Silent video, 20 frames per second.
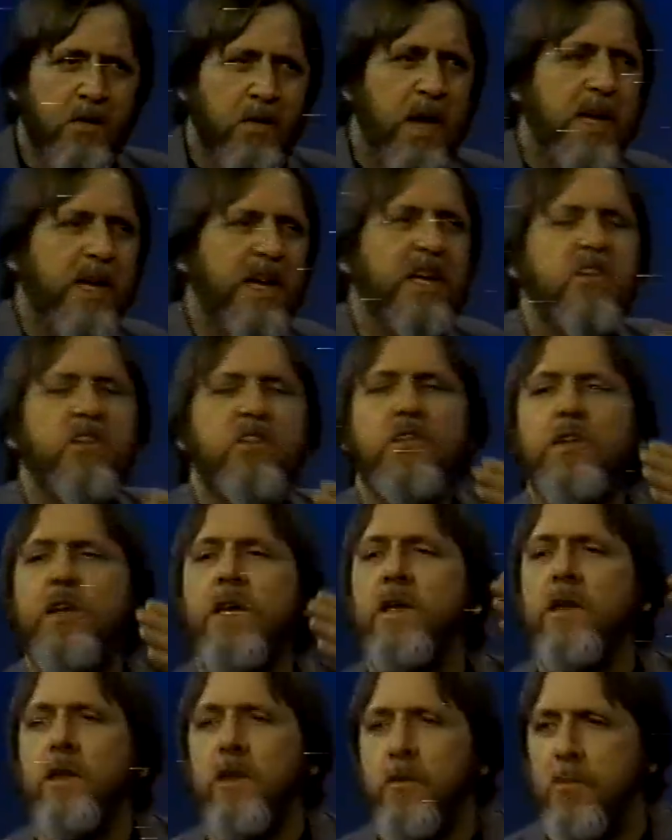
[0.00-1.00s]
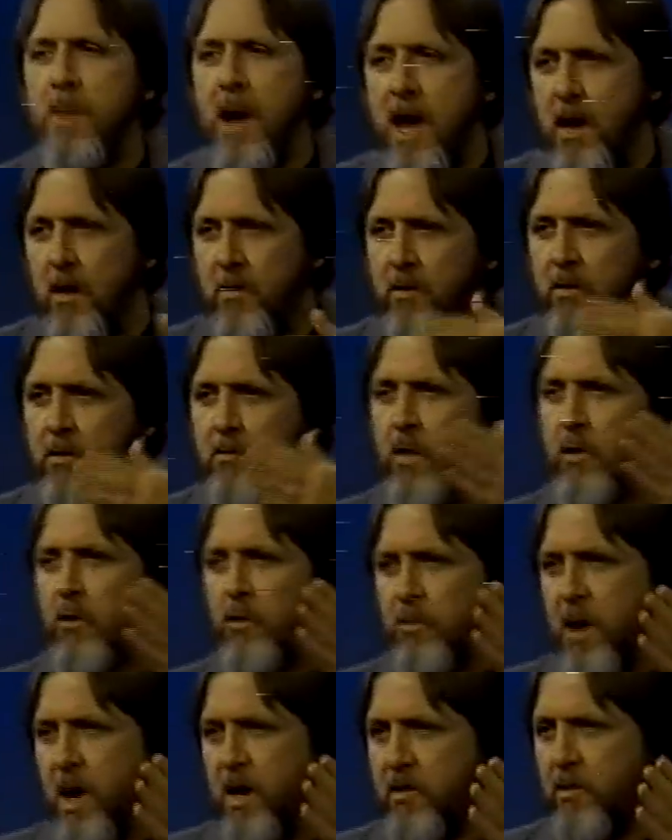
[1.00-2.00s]
they extend the bounds of those
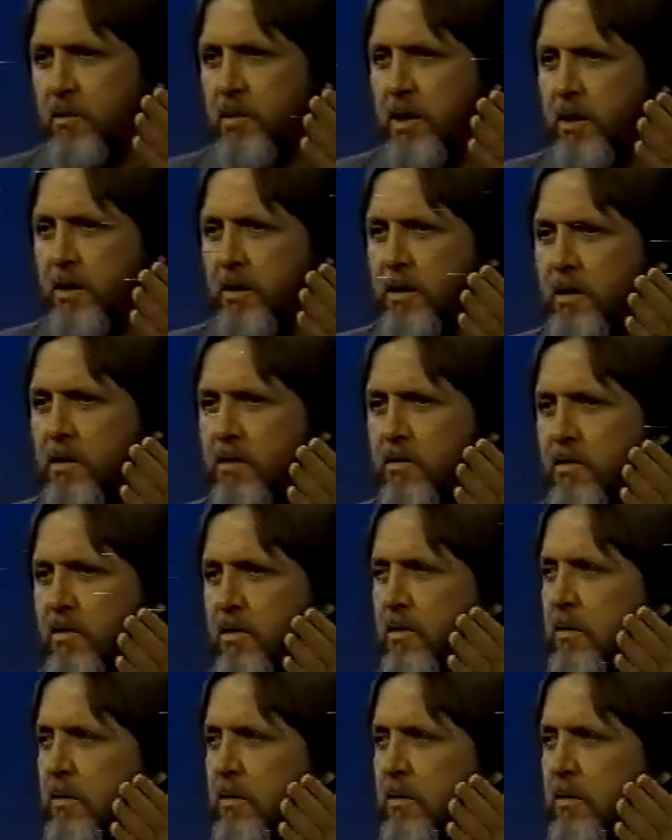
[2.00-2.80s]
possibilities.